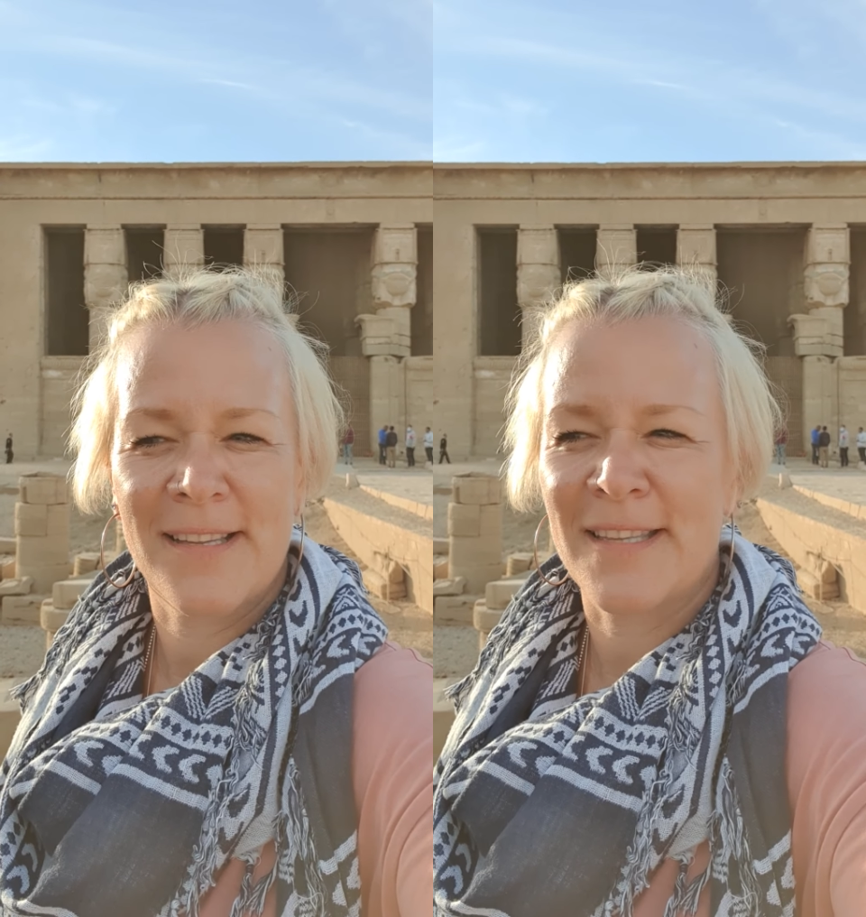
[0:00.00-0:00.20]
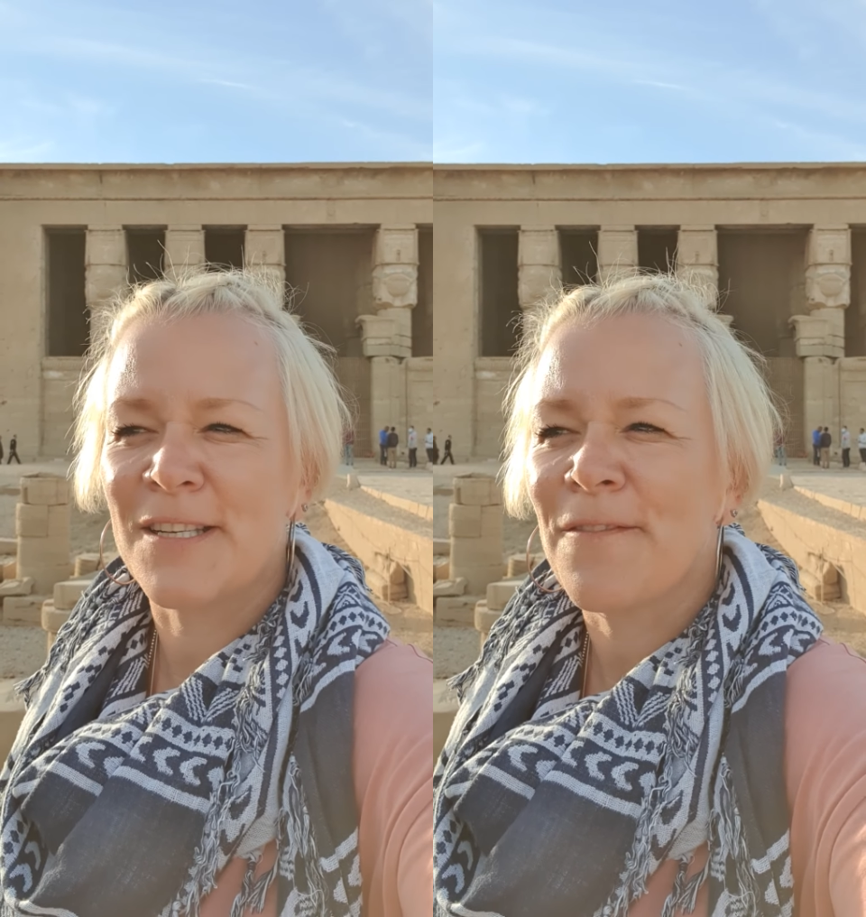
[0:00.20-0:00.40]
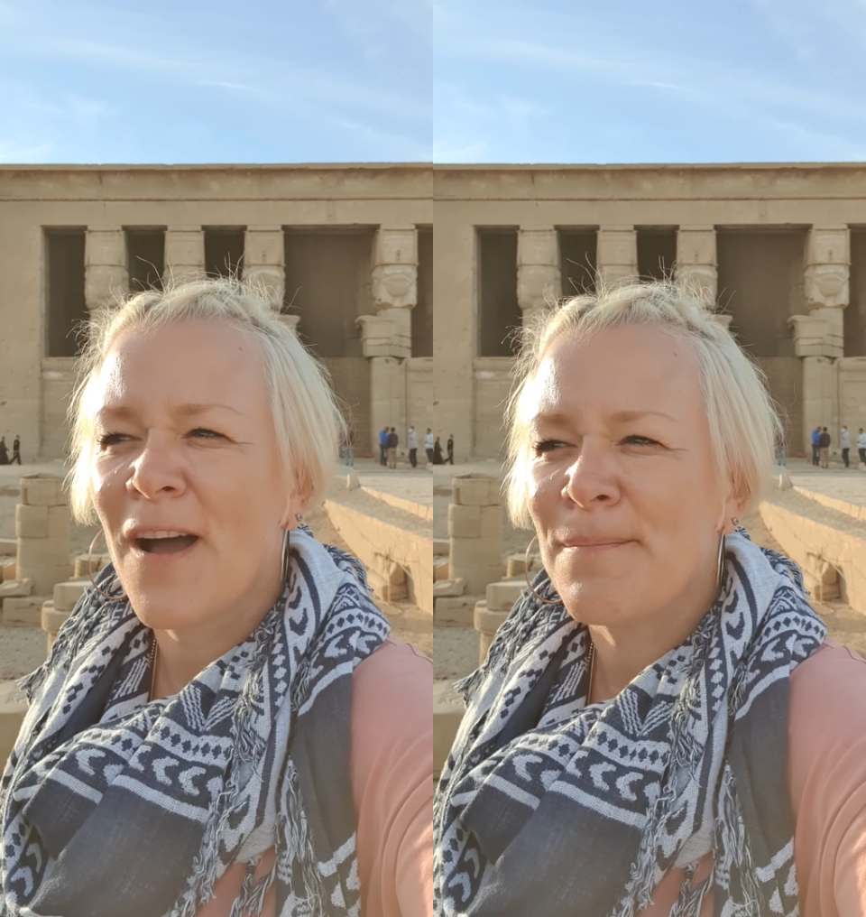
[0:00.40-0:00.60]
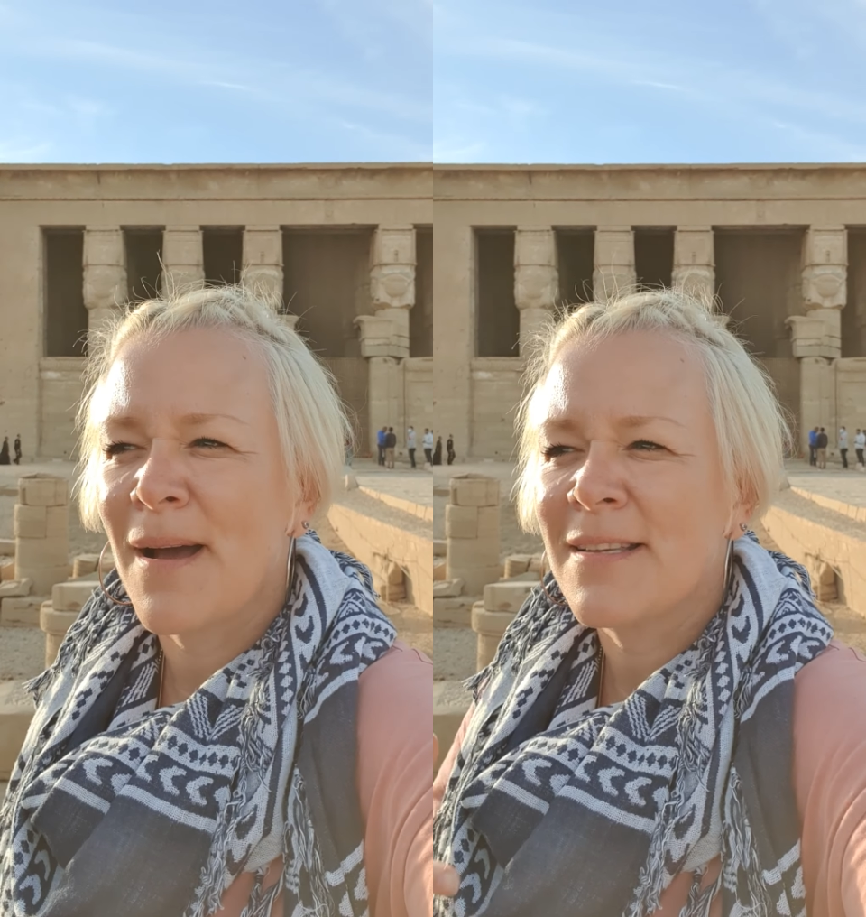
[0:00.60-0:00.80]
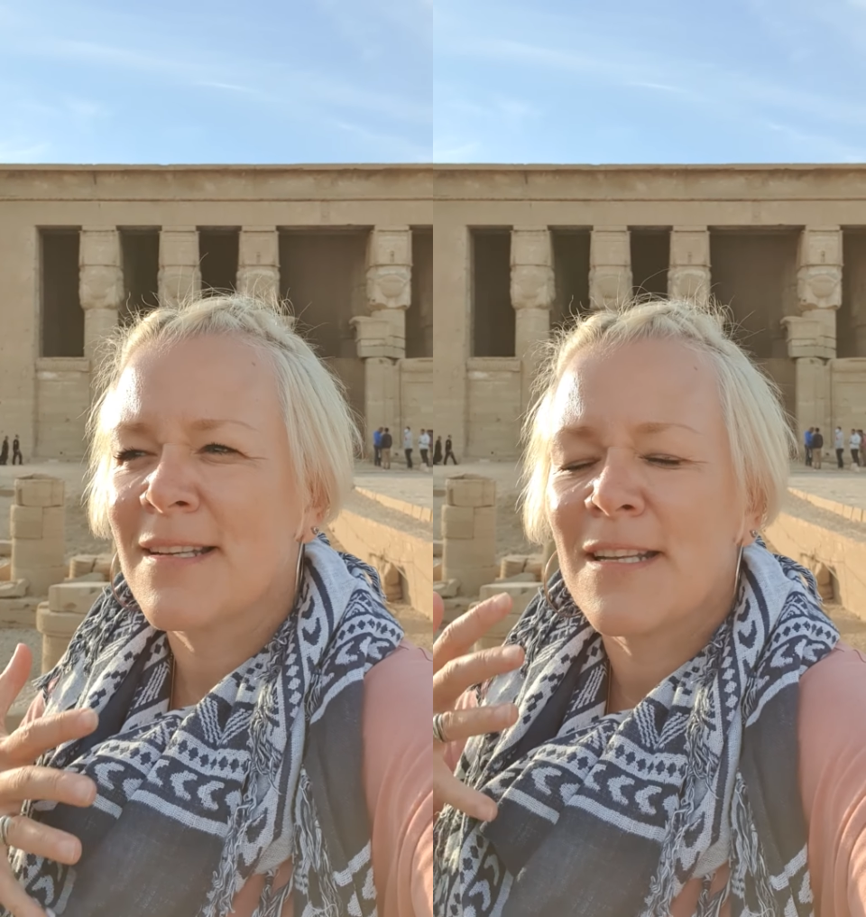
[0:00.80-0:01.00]
It's the divine
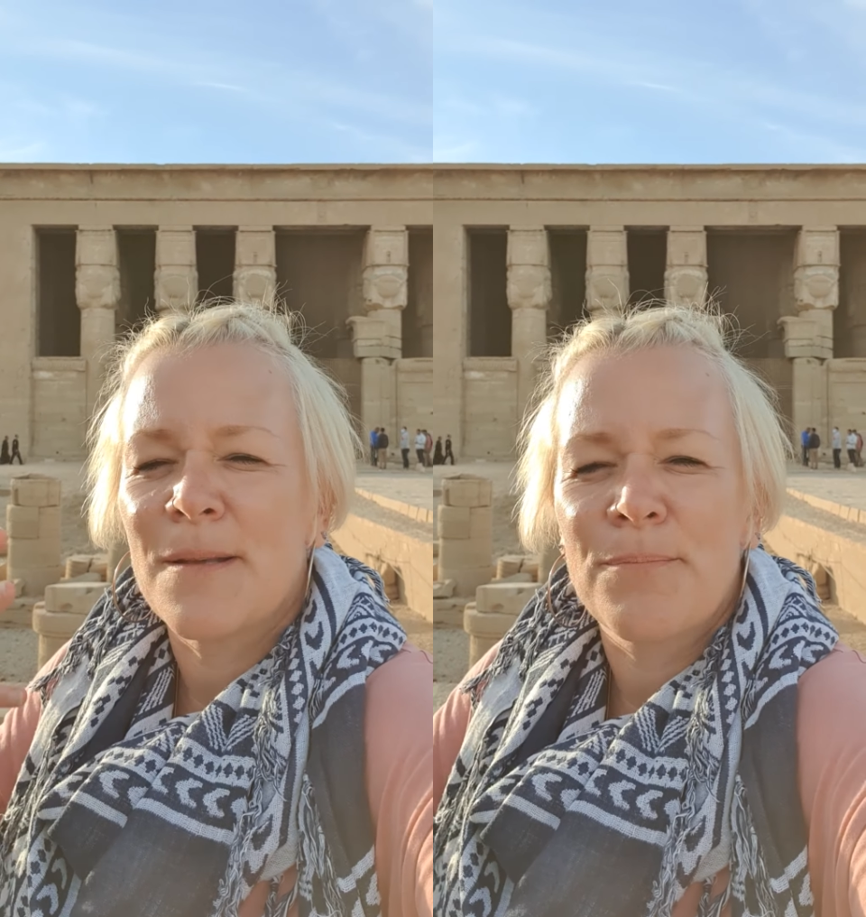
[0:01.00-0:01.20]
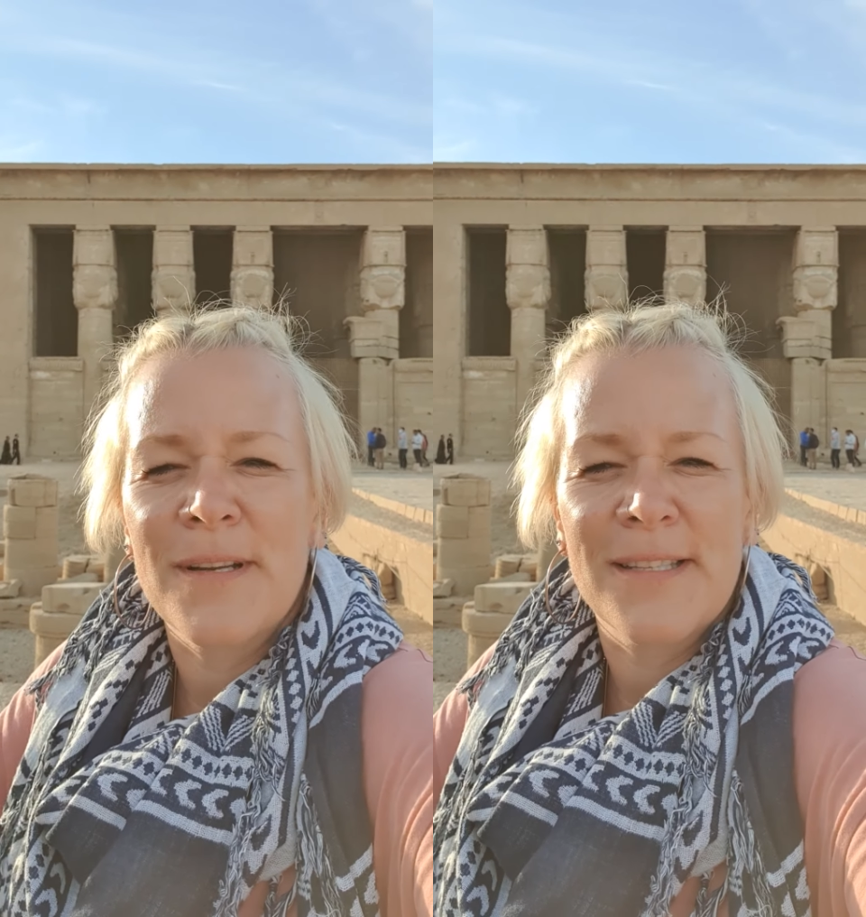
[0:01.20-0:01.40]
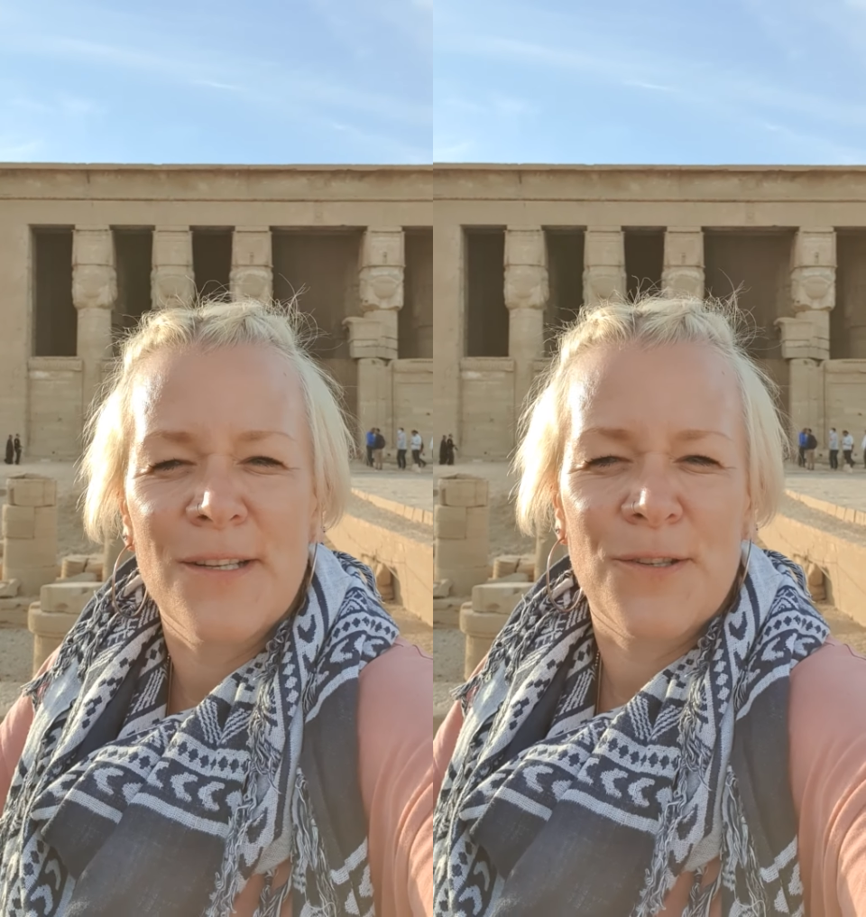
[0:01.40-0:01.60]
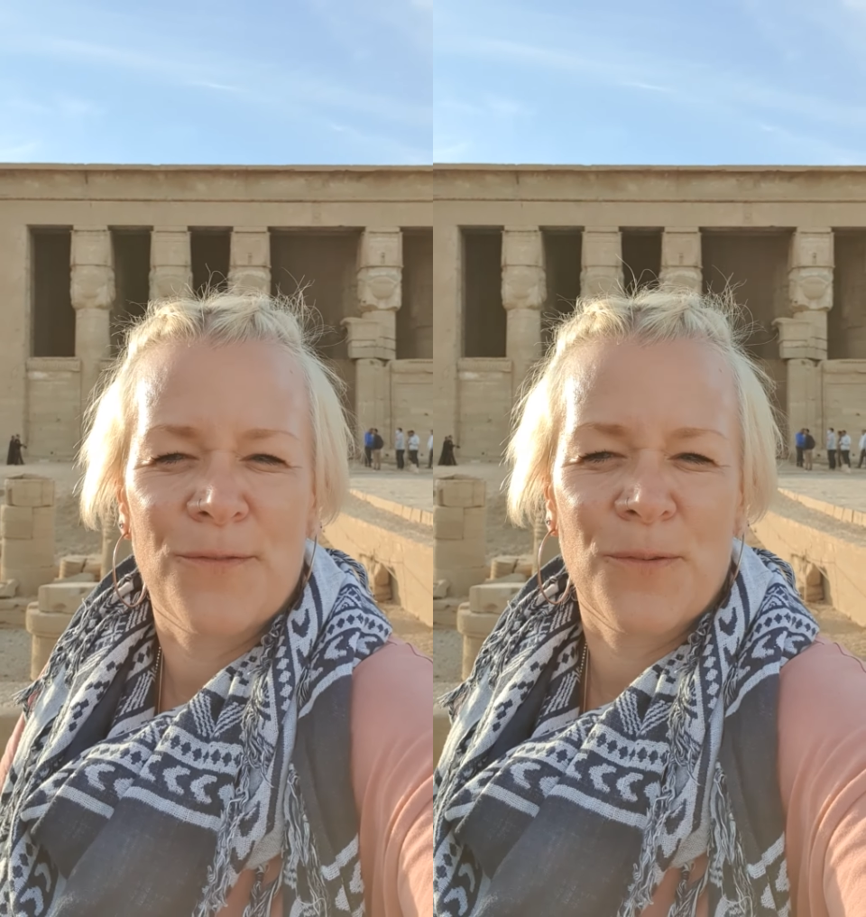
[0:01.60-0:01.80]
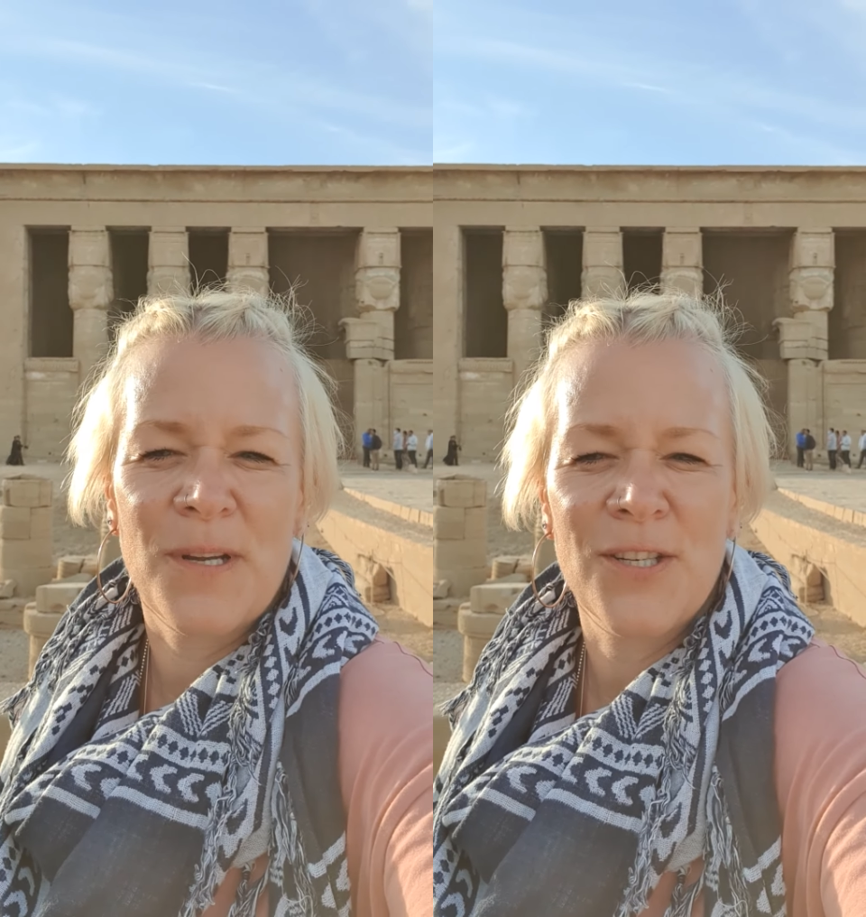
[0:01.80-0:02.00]
masculine that brings it into
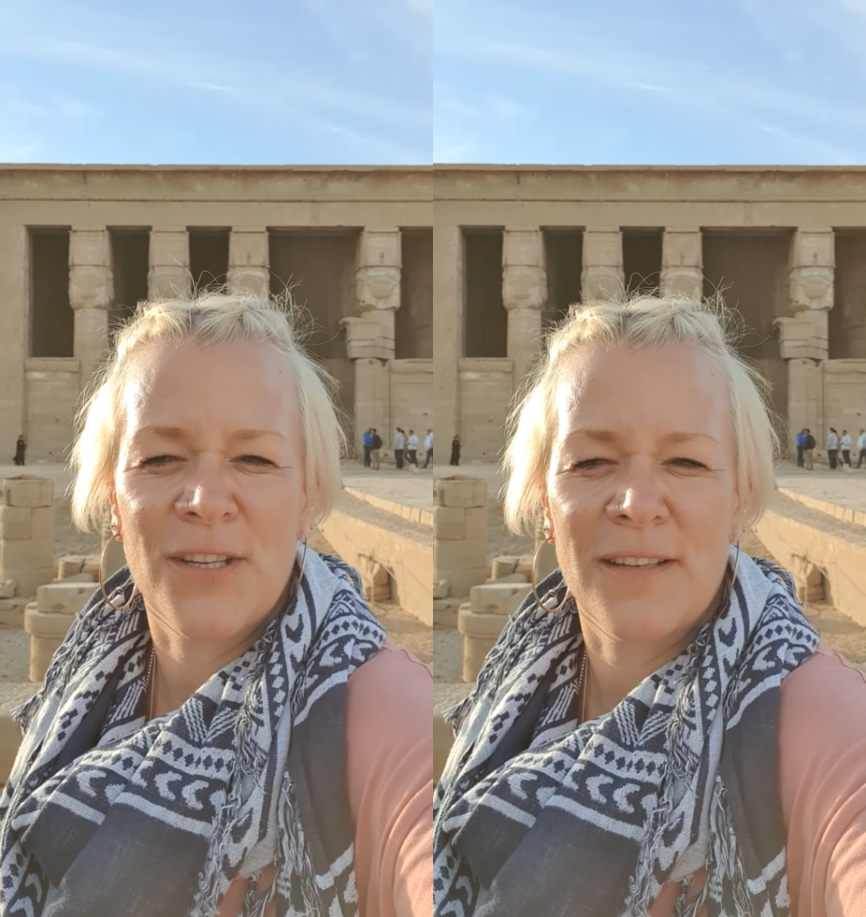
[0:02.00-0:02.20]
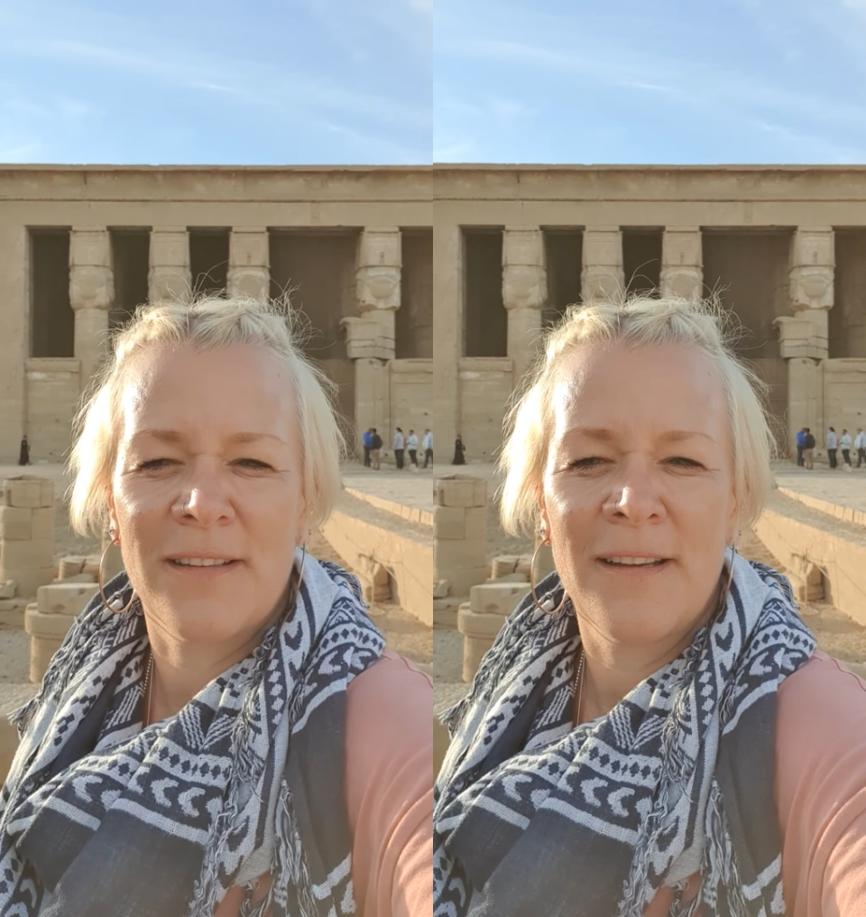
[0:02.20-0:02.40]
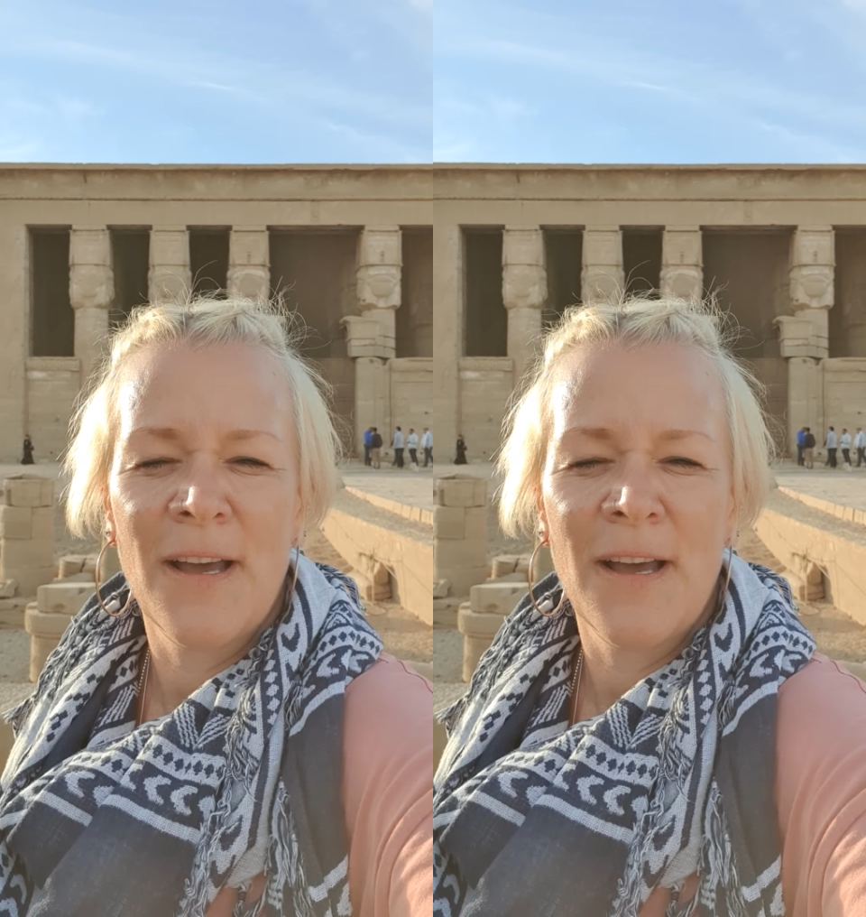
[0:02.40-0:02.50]
fruition.